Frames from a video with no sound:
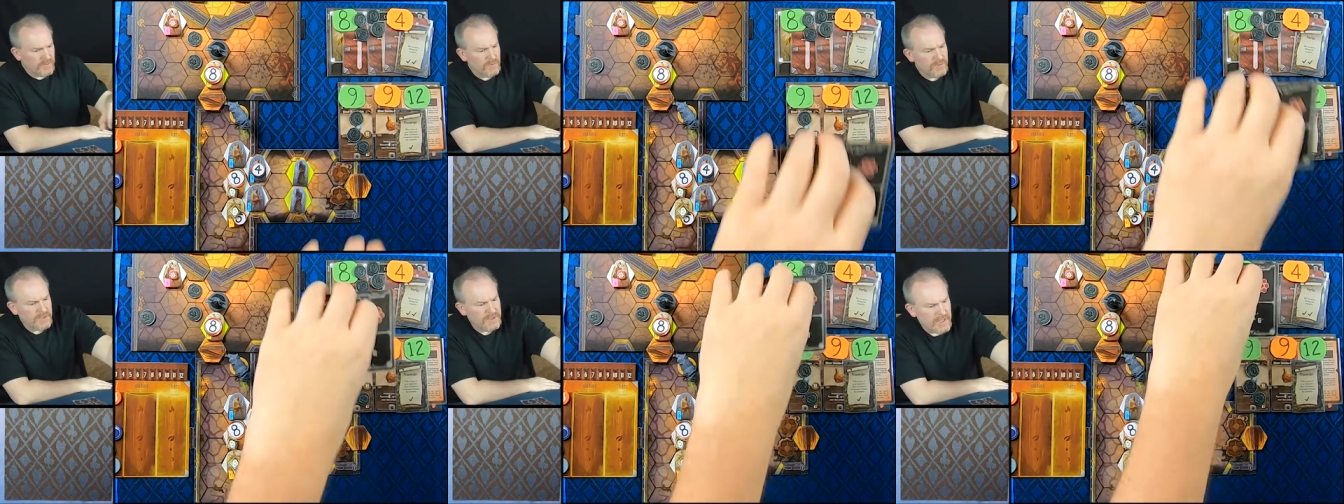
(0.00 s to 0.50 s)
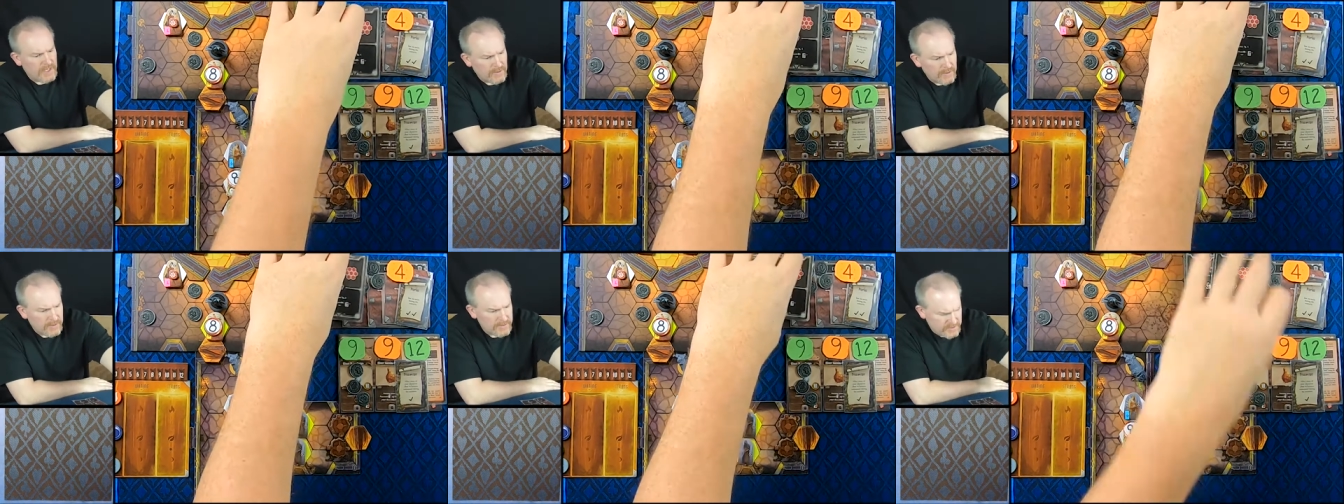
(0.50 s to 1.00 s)
we got
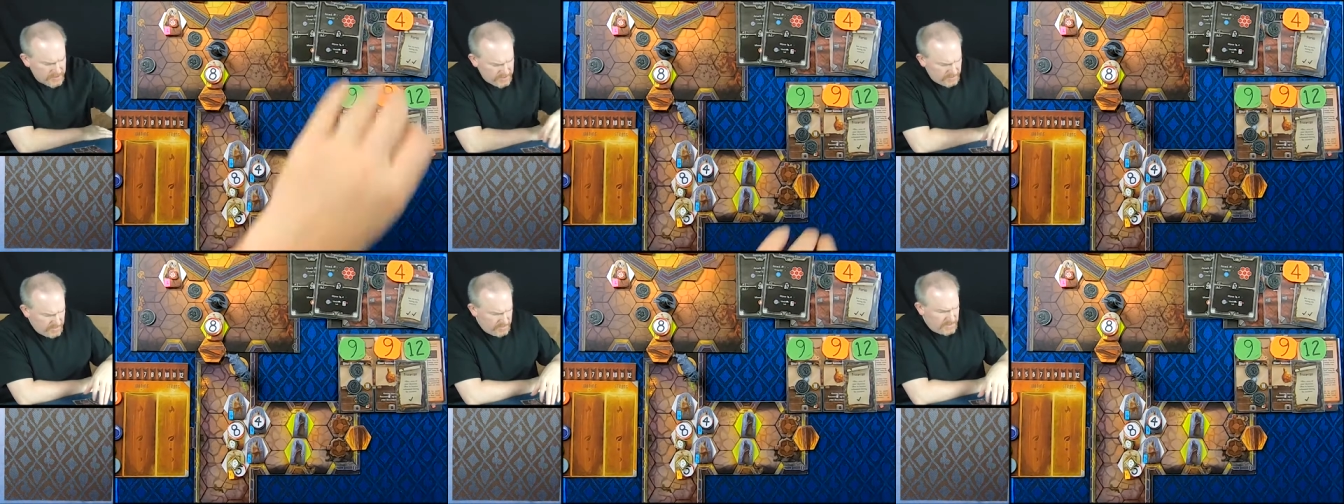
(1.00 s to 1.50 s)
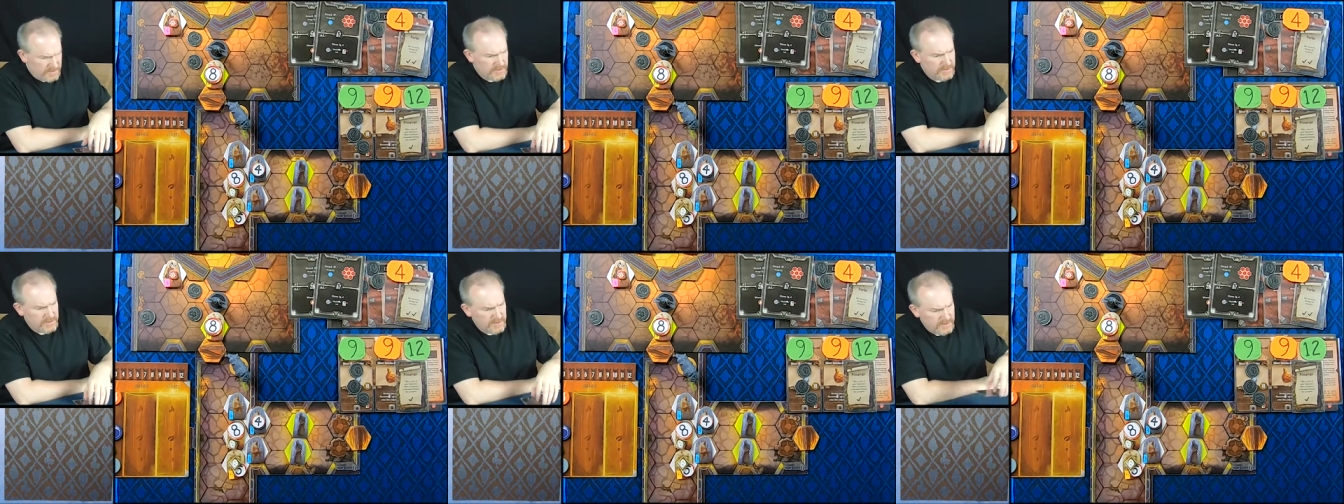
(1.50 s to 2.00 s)
our
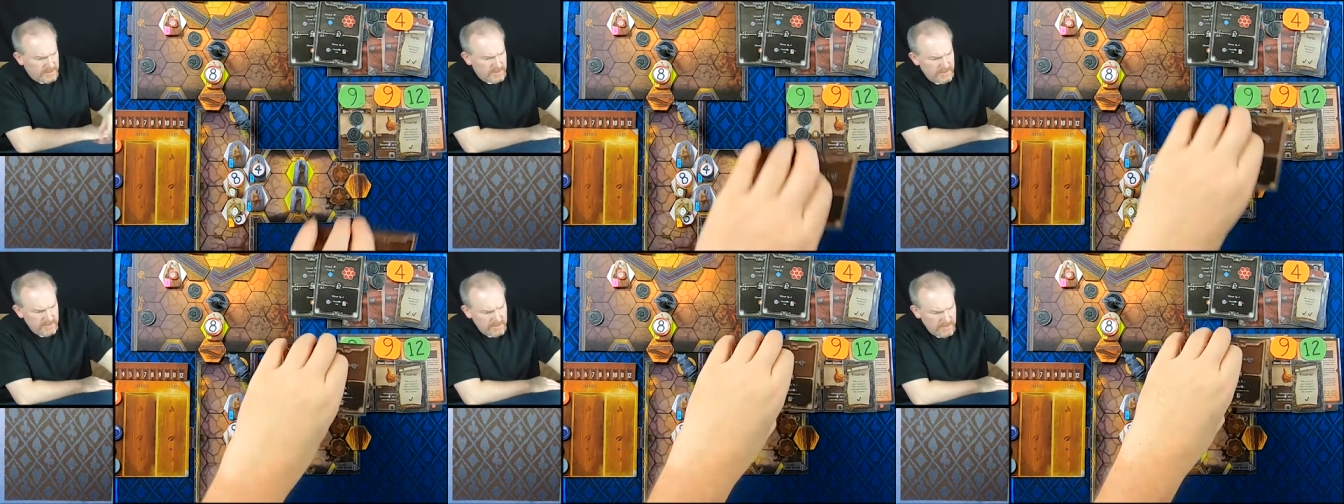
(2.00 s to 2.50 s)
choices.